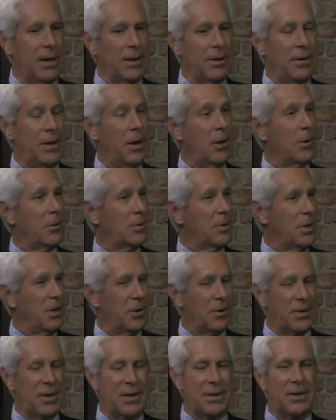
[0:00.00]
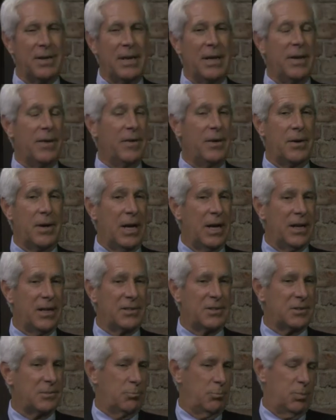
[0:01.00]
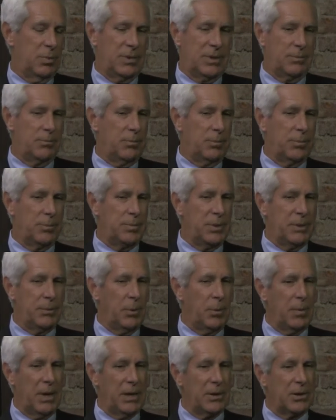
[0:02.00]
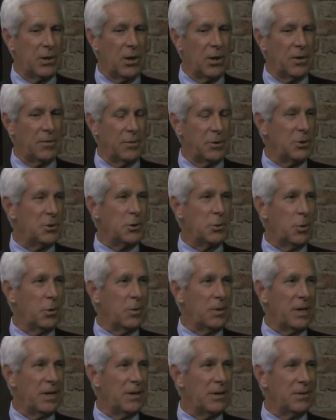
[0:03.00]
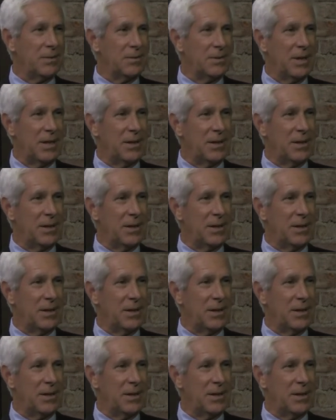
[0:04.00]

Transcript: No, they're not. It's what people might call a virtual rail.